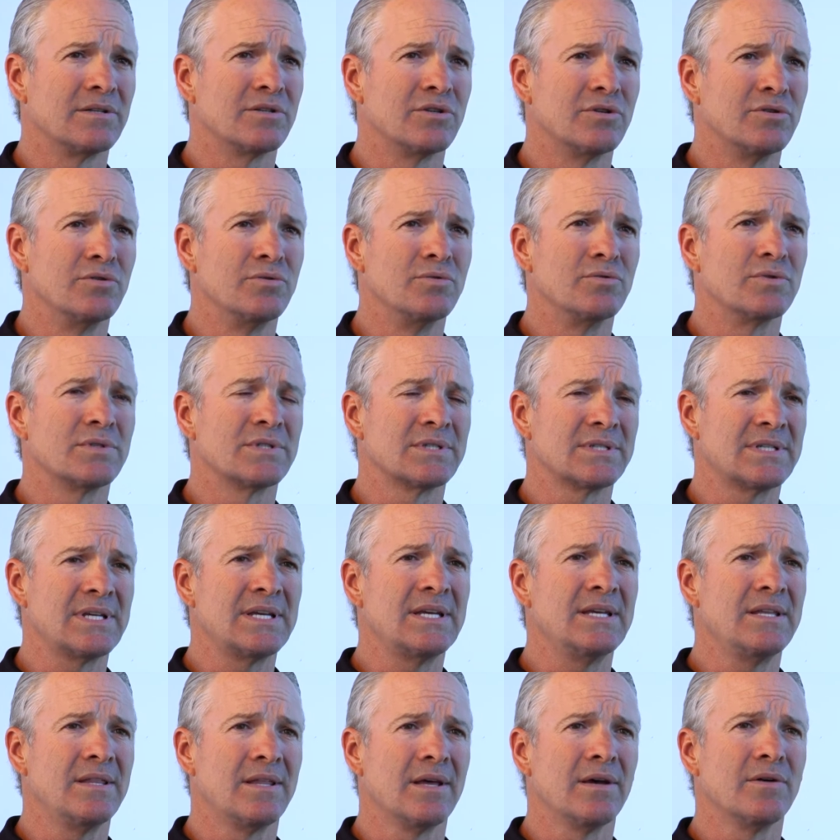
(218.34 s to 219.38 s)
to
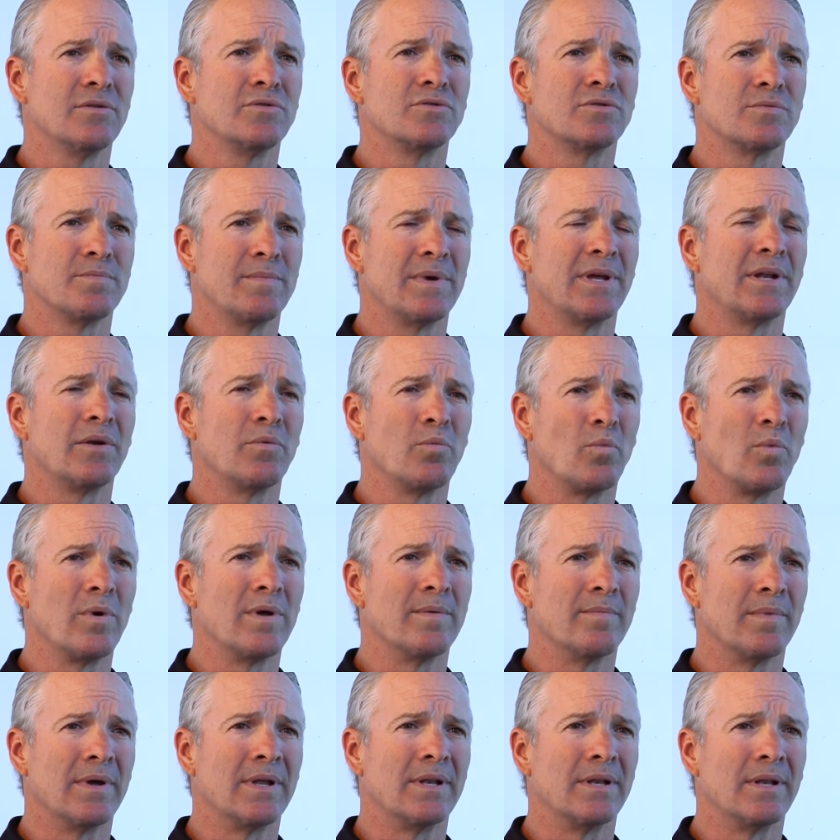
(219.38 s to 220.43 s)
see those men and
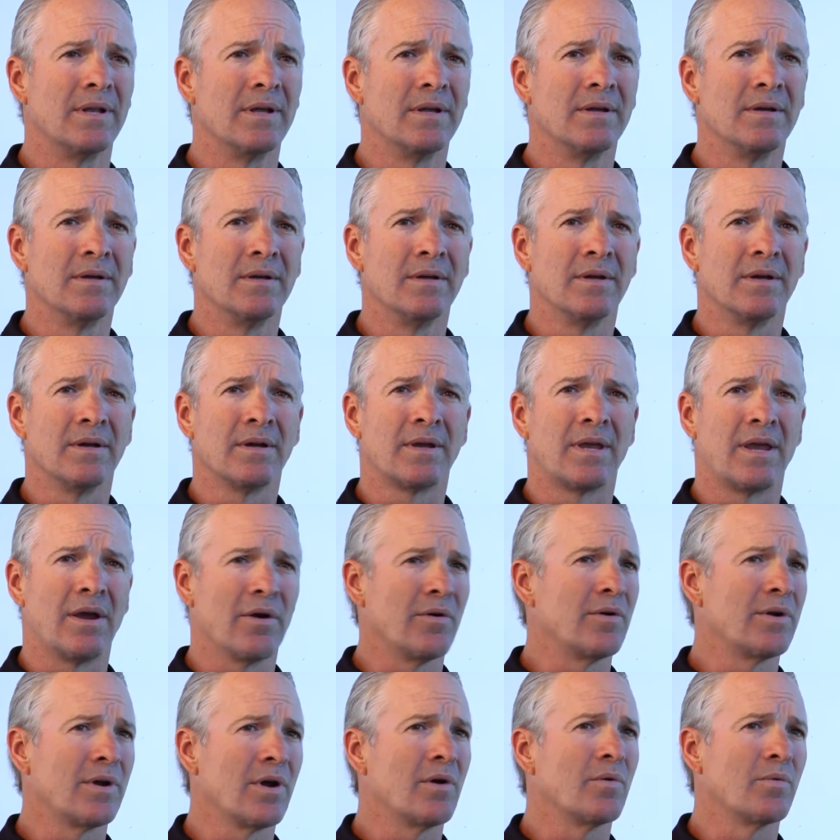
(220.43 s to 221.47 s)
women
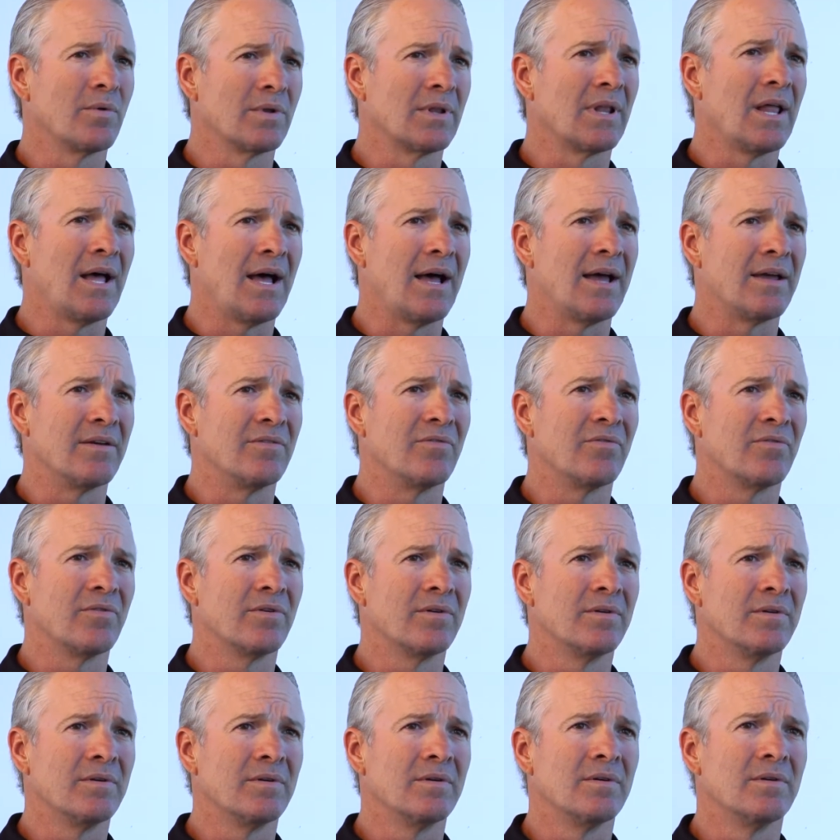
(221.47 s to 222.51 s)
carrying on with life
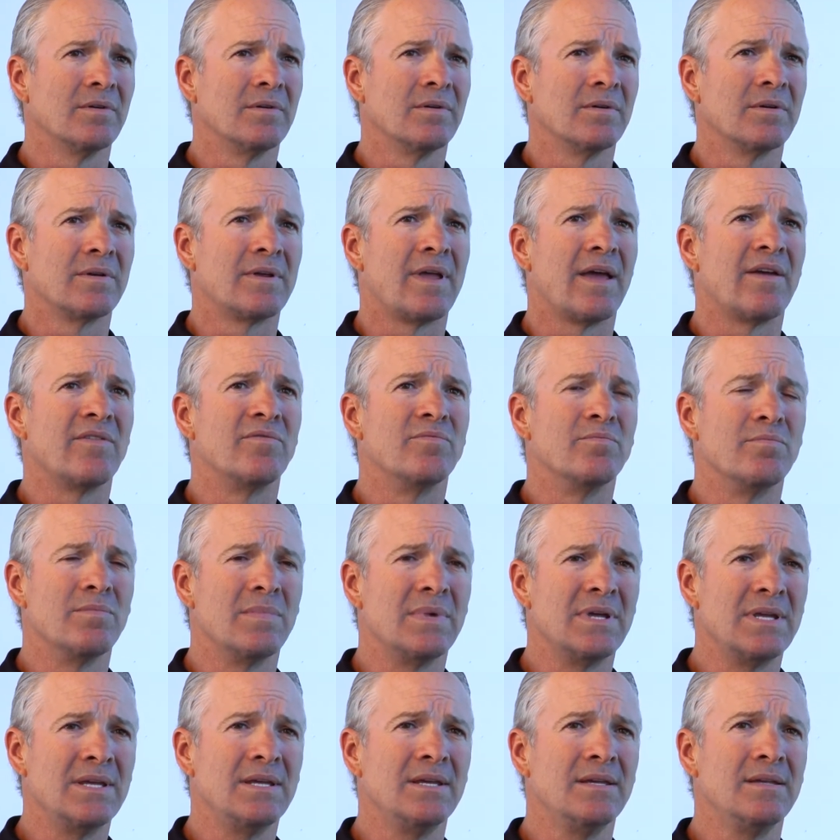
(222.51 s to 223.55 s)
gave
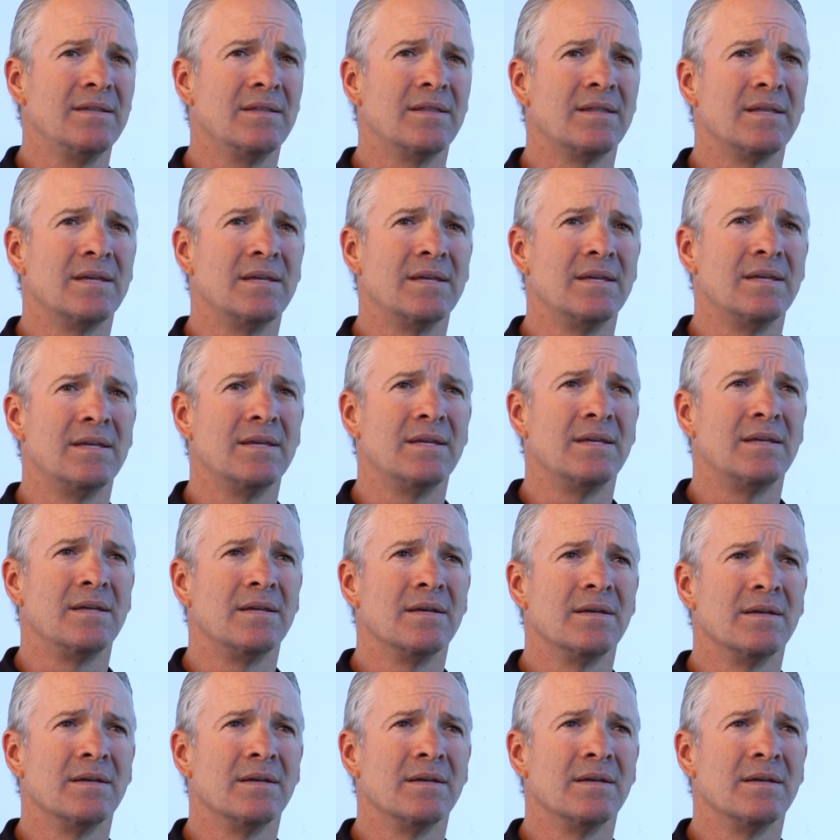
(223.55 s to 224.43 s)
me the